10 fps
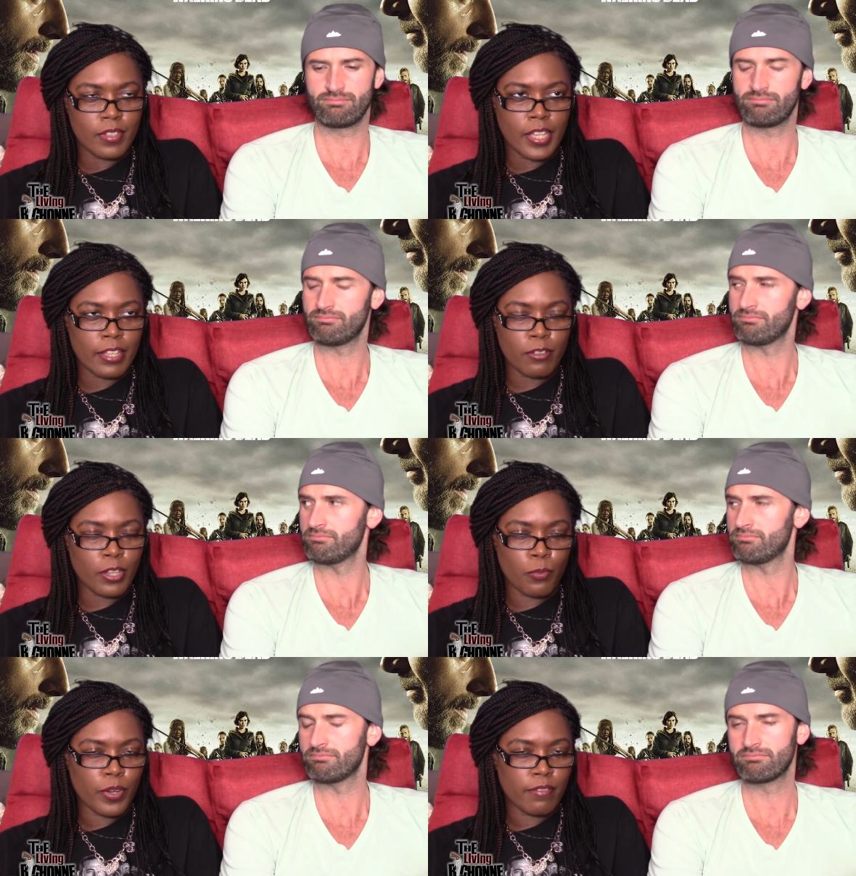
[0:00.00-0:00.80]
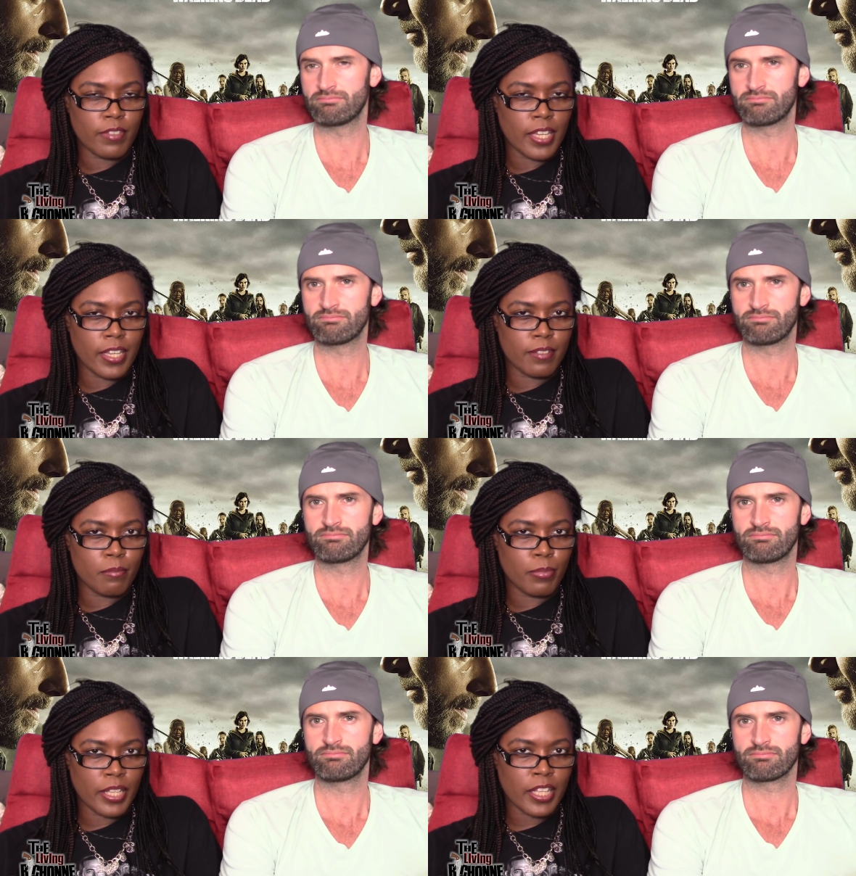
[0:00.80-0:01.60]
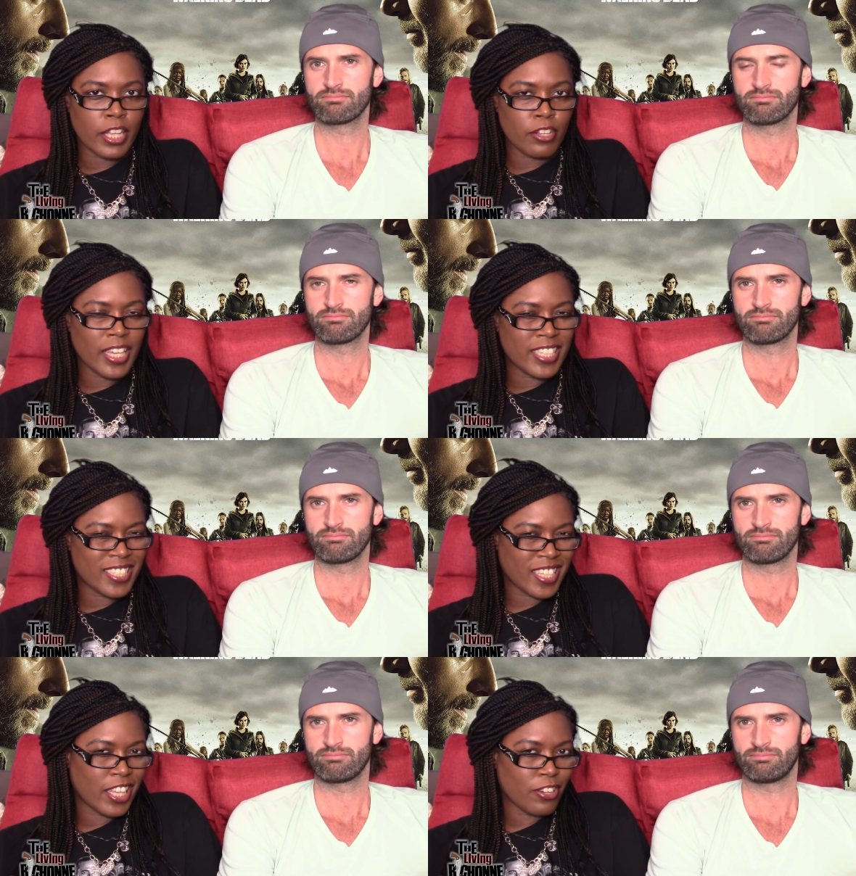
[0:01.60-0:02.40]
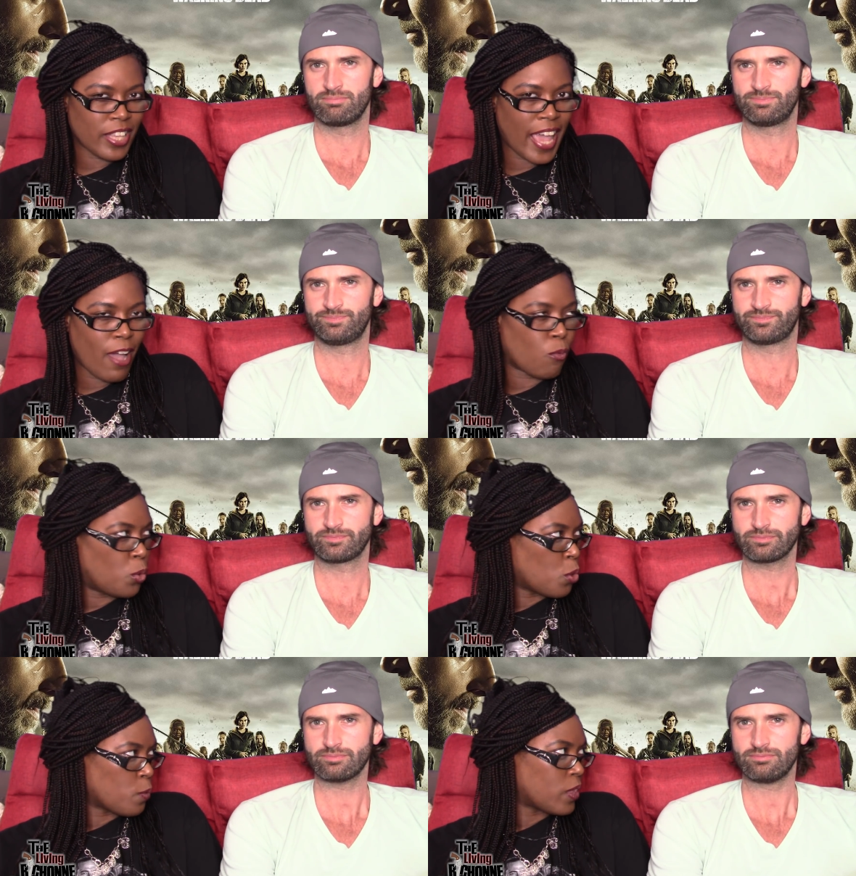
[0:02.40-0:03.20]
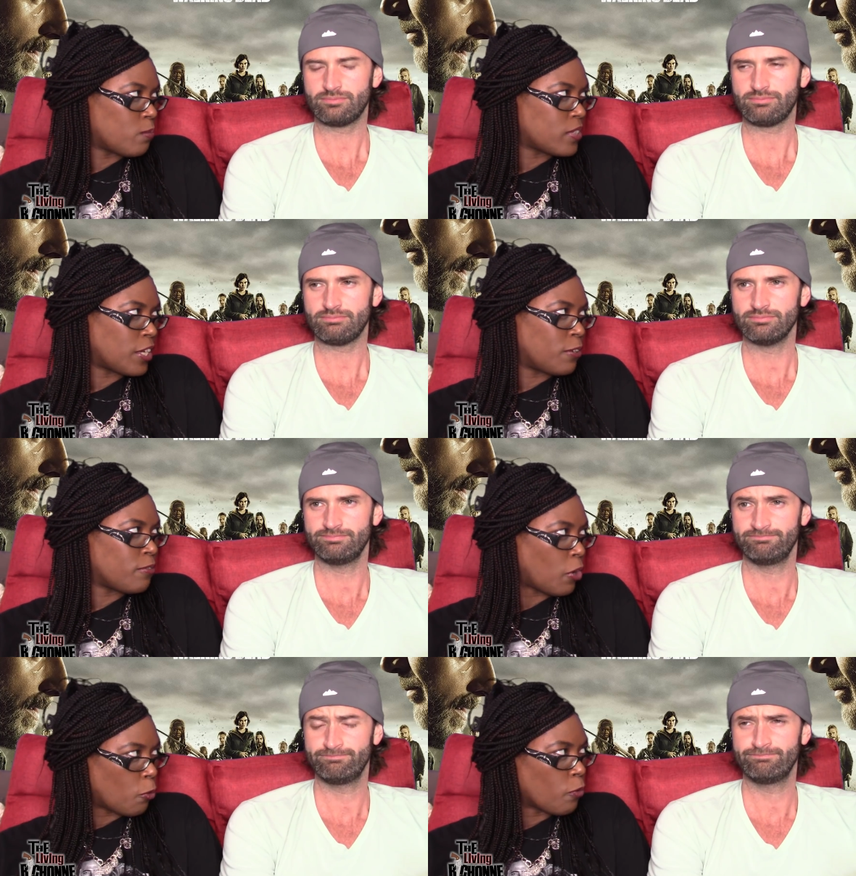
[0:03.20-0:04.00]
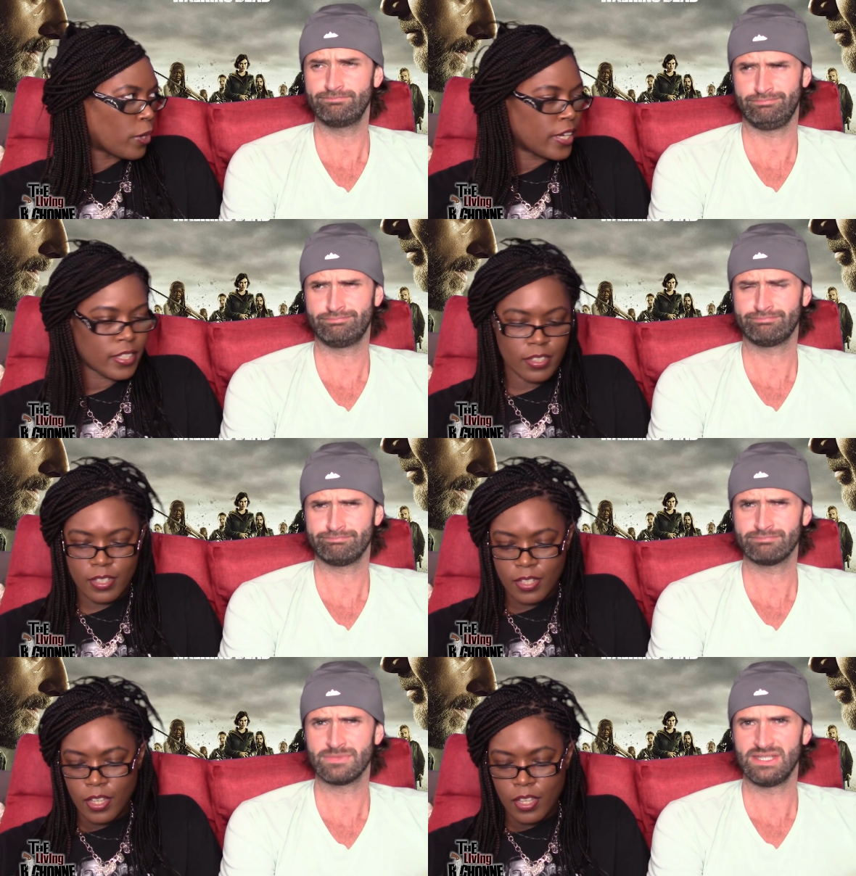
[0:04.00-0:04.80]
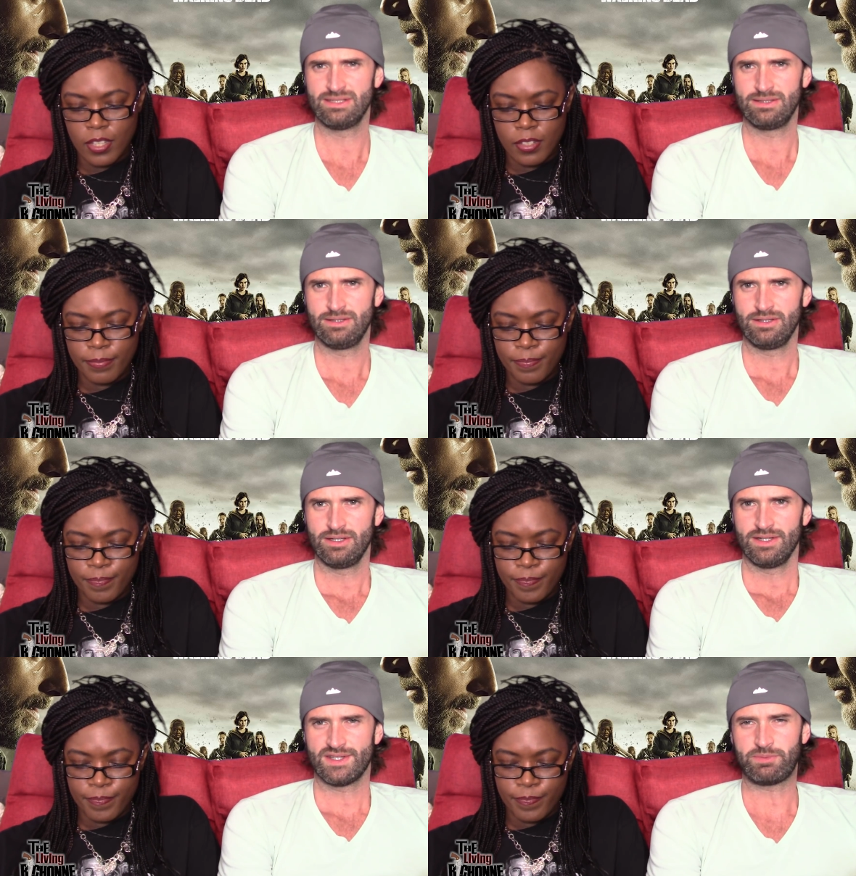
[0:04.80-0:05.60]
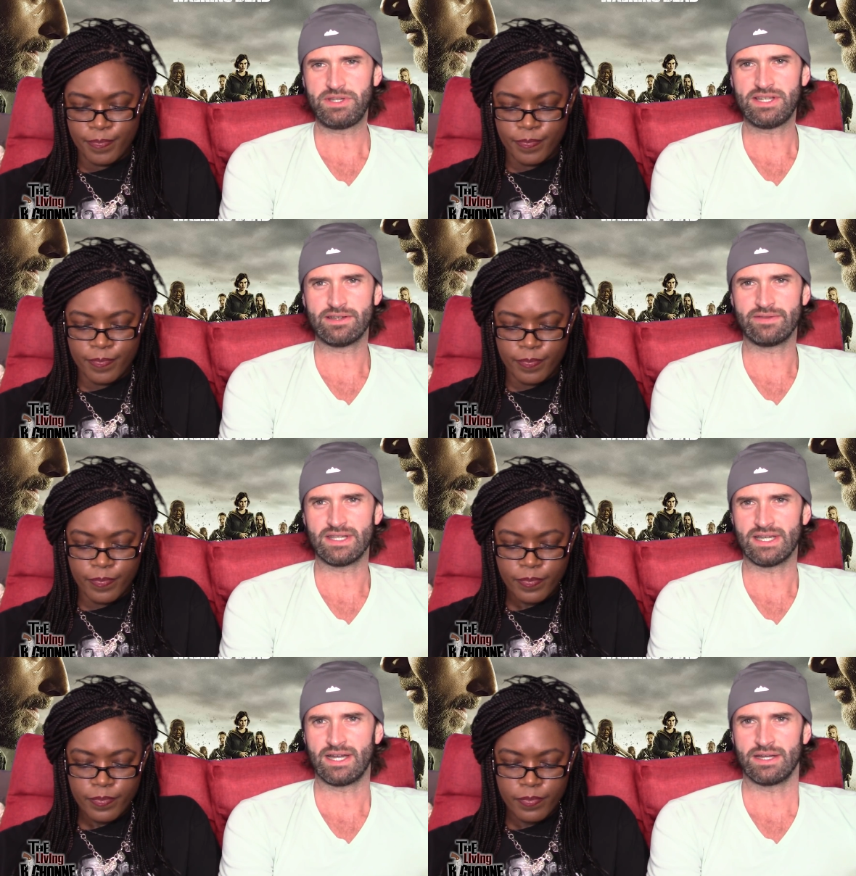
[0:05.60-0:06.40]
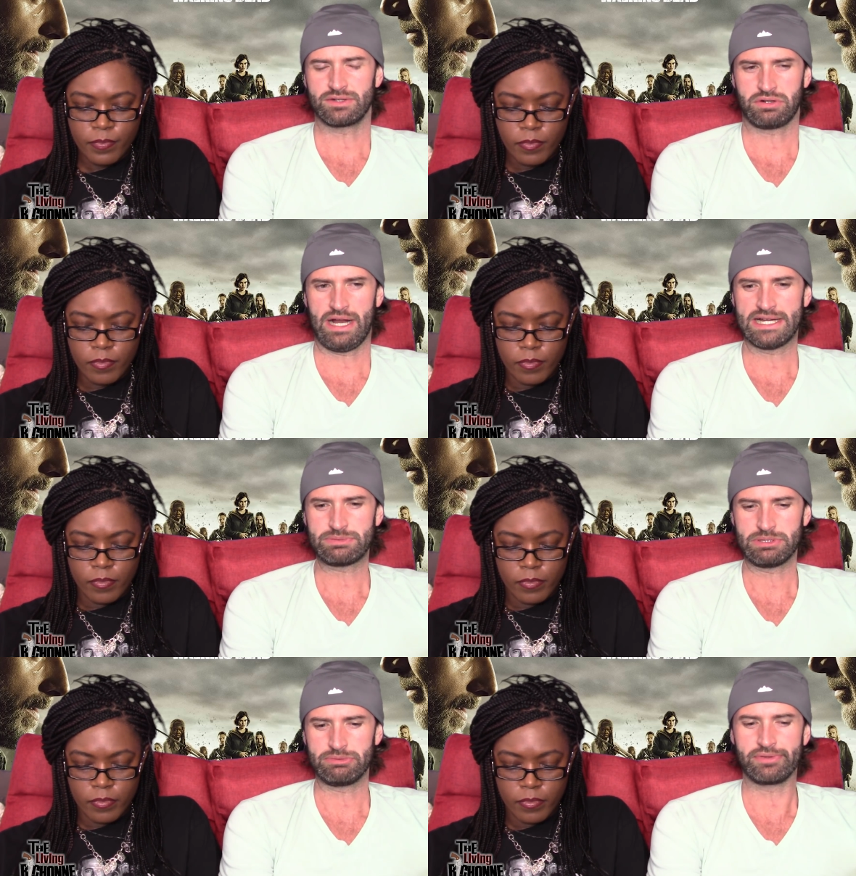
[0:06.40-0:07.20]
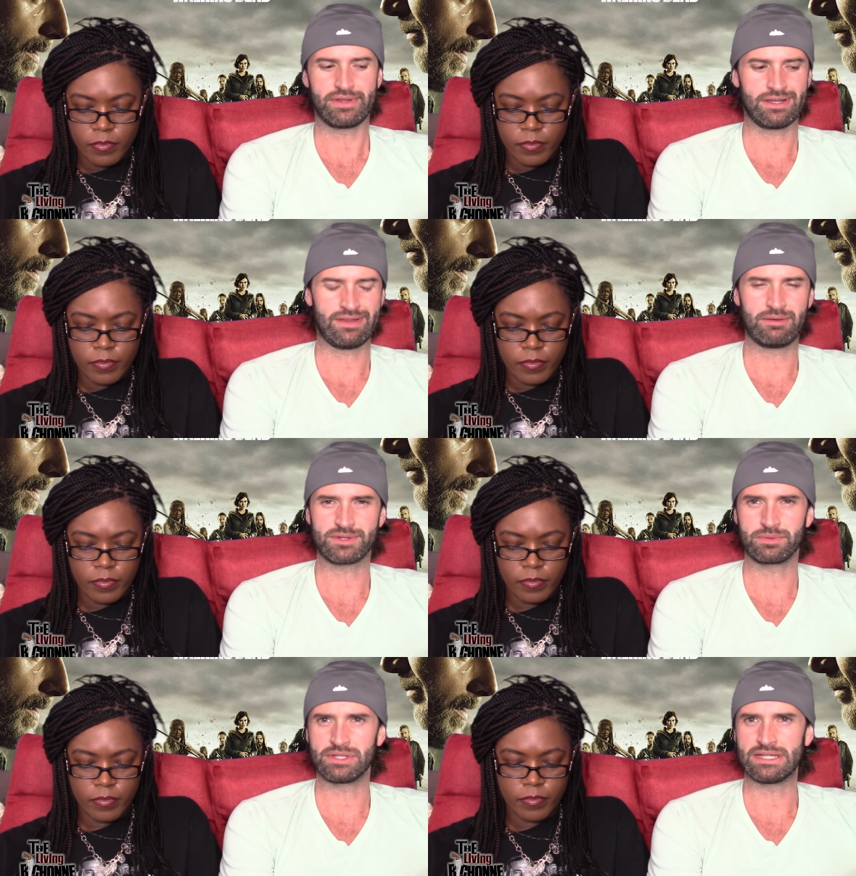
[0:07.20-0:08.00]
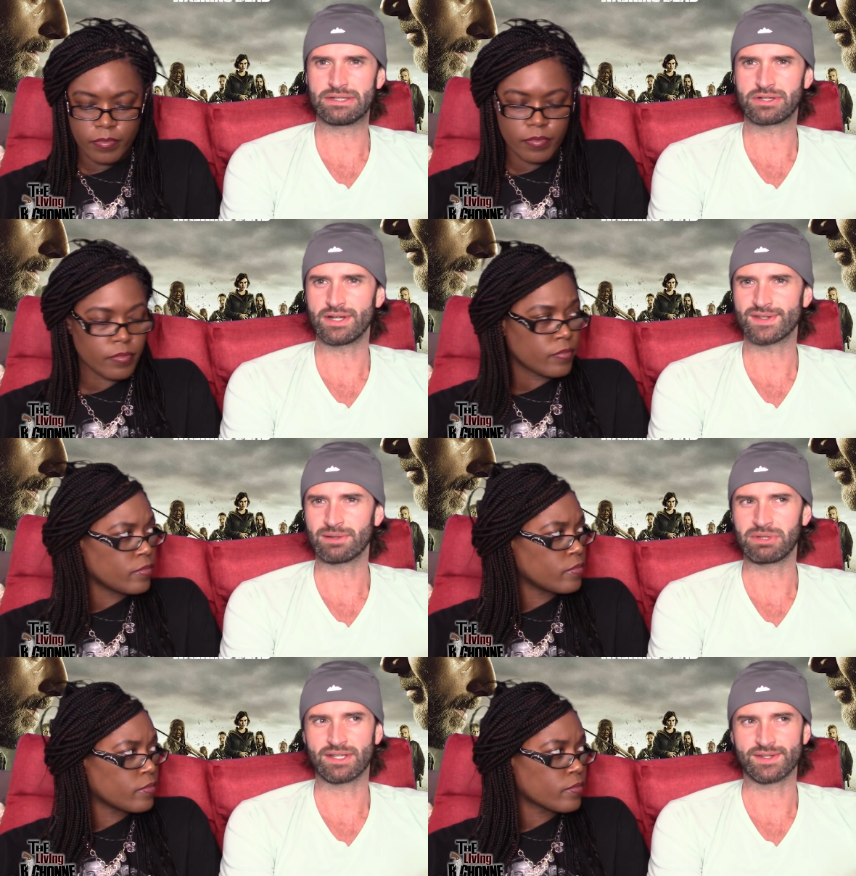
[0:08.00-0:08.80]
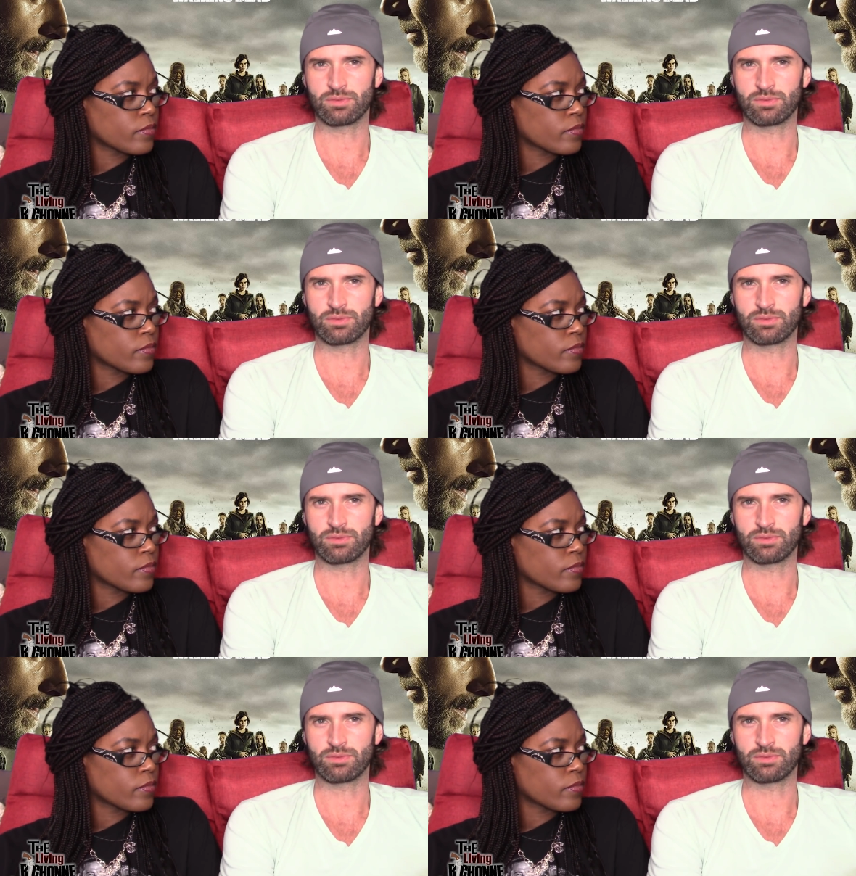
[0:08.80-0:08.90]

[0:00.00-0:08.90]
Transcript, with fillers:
Speaker 1: get get rid of Negan. But clear, he's clearly at war with himself over it.
Speaker 2: Speaking of the uh, trash people thing, that was really interesting because